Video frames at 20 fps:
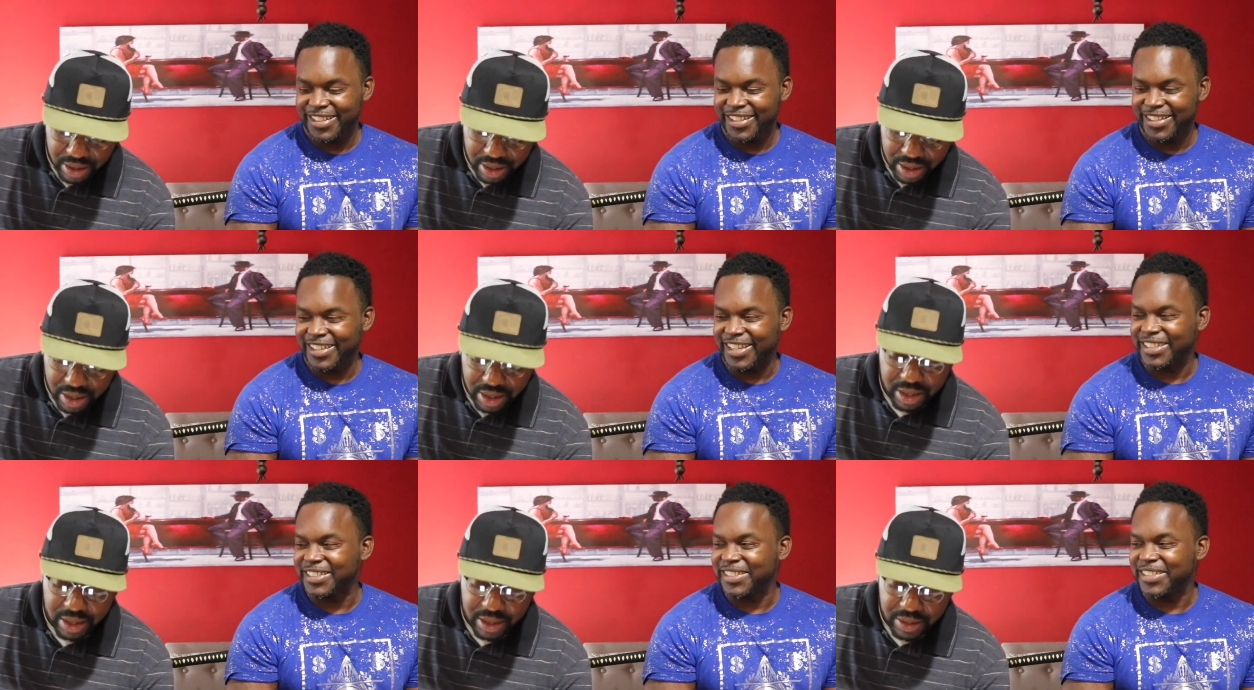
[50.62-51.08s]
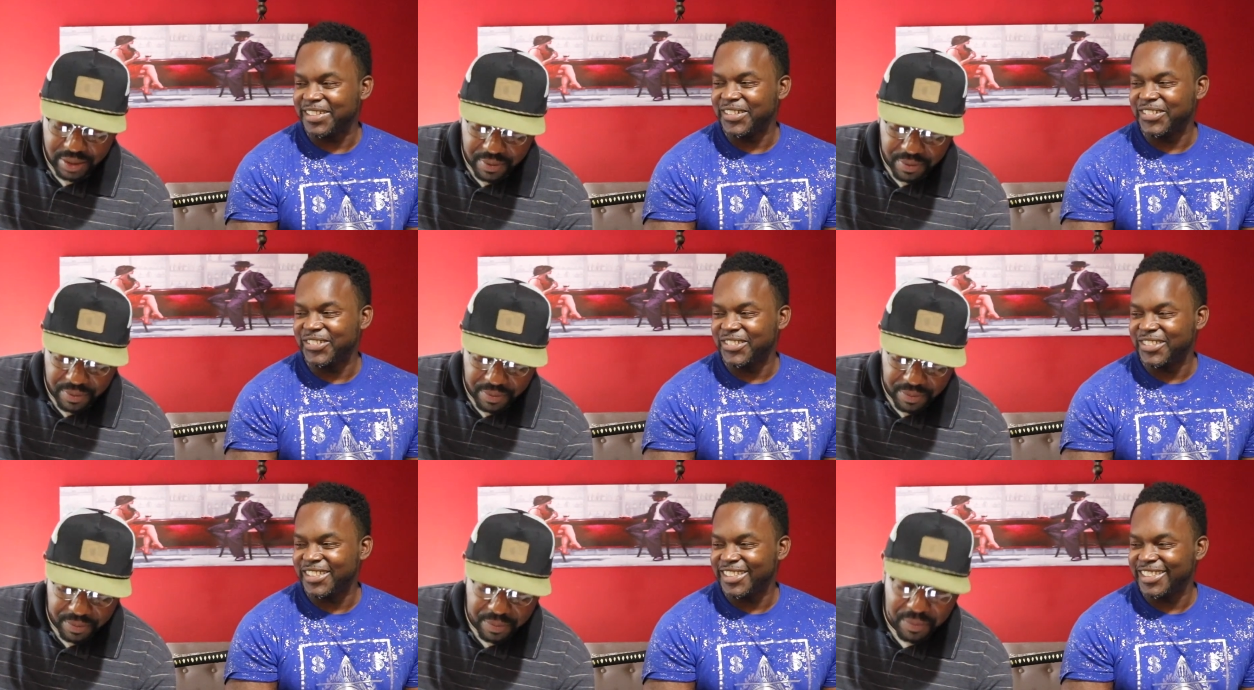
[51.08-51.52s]
Speaker 1: You got your
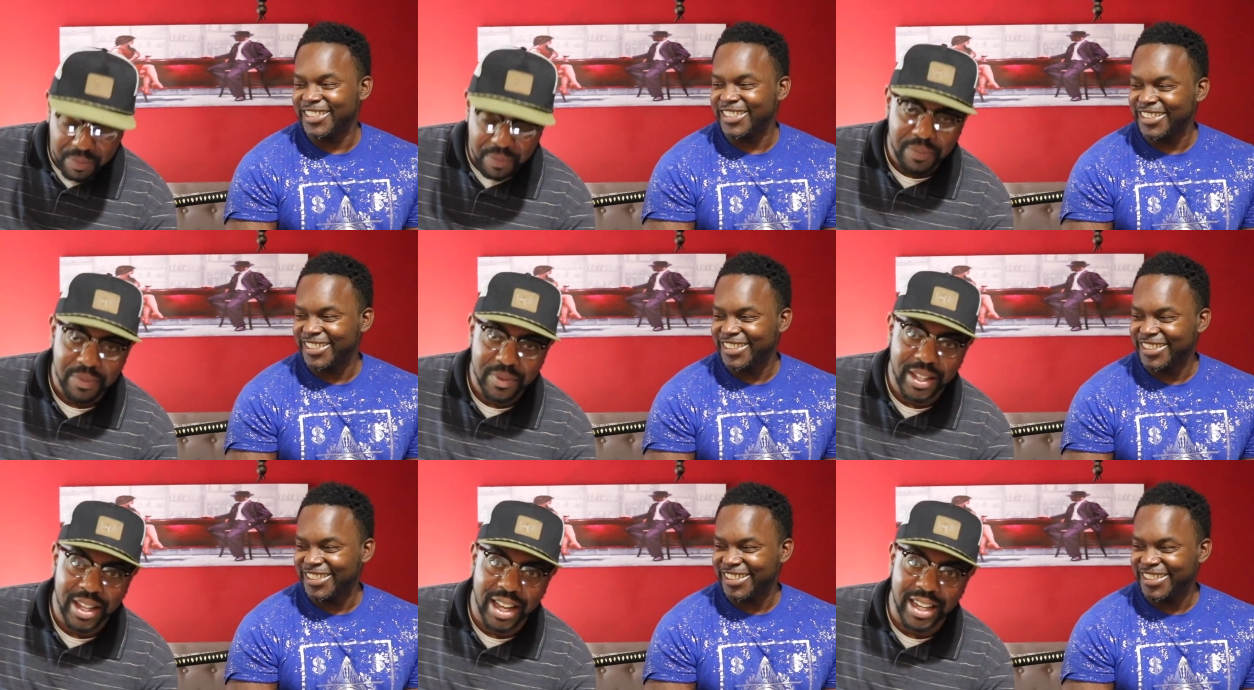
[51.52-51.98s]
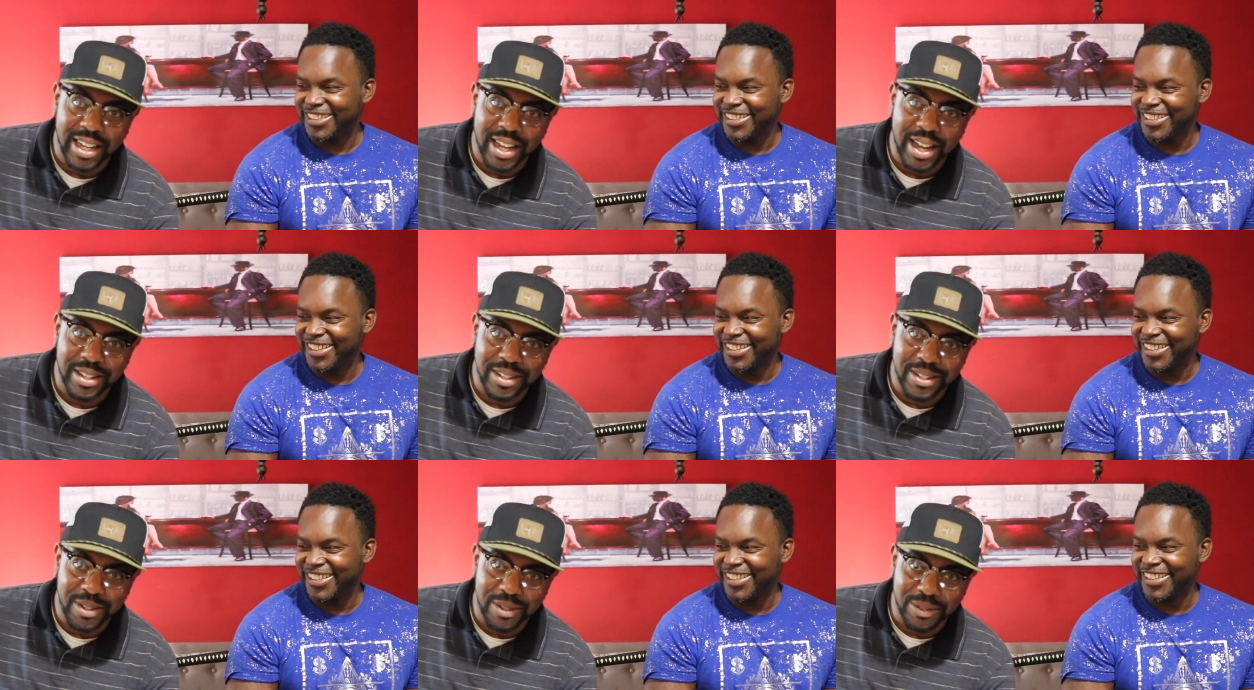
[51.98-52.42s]
notes? Yeah, I
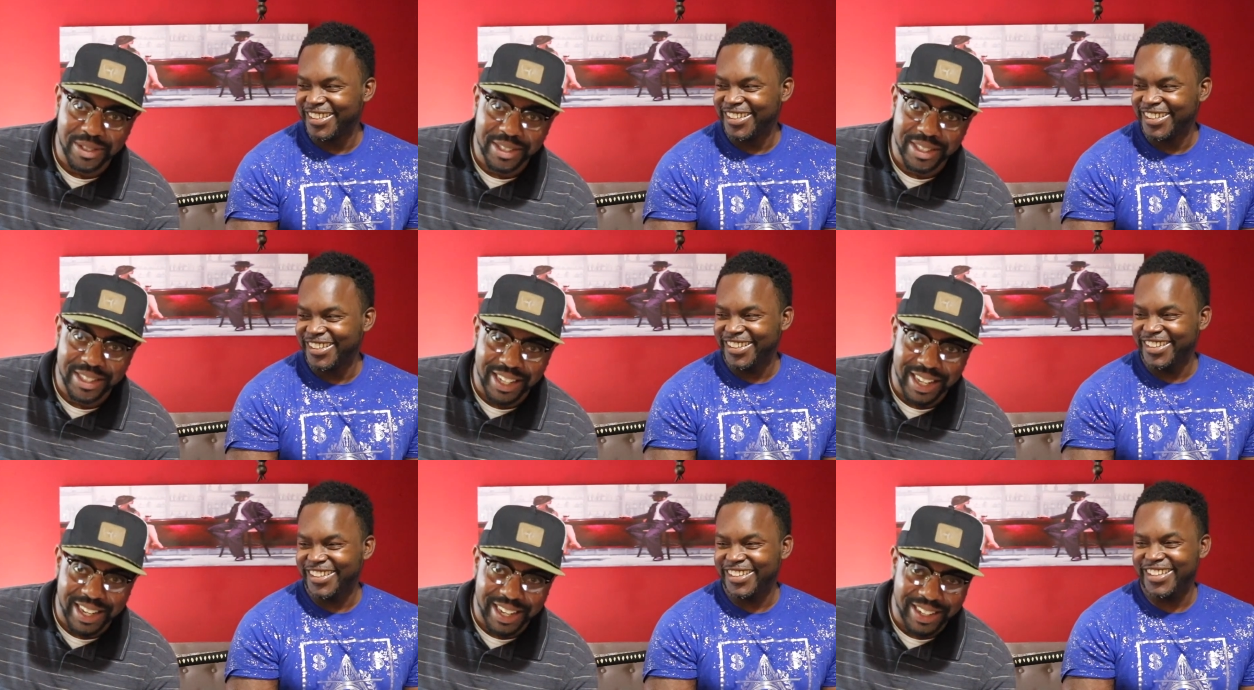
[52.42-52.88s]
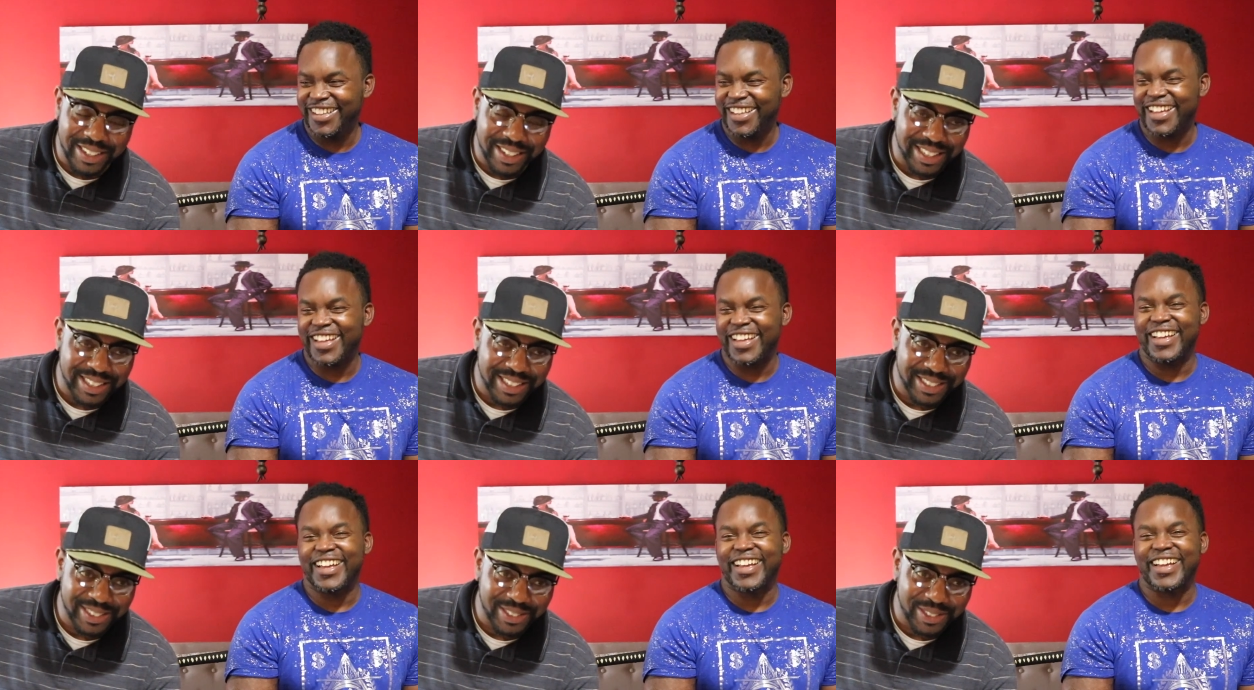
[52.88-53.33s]
got notes now,
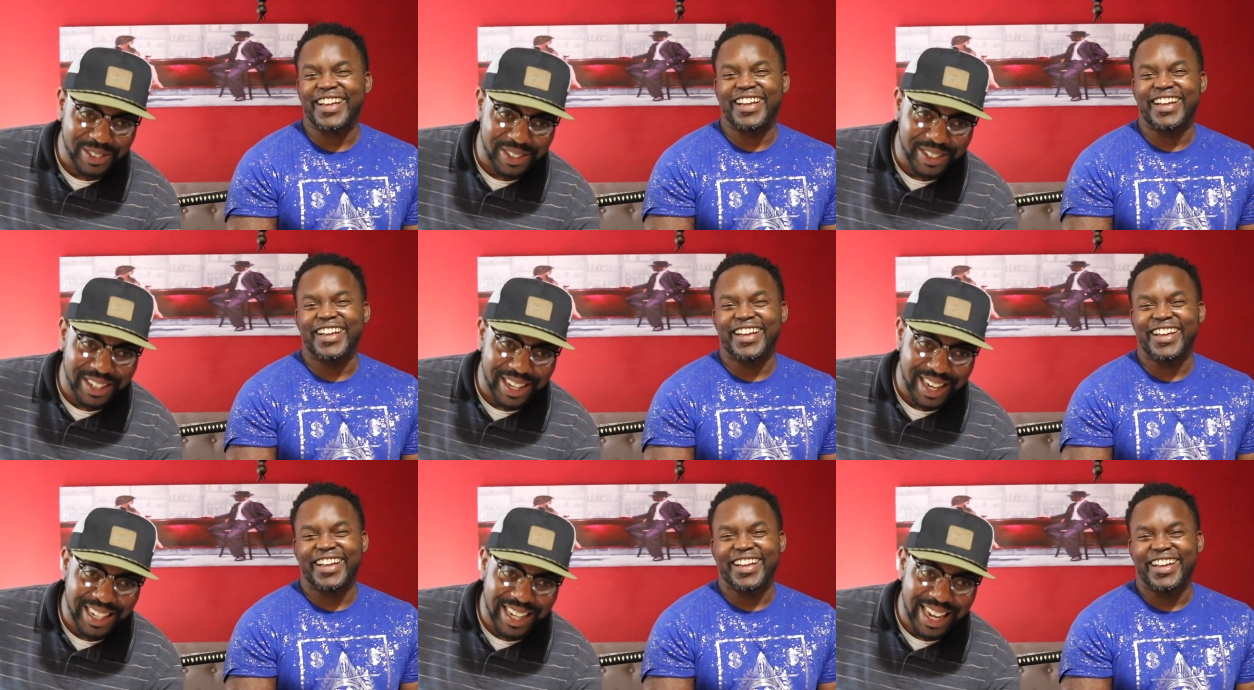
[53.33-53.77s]
cause you know I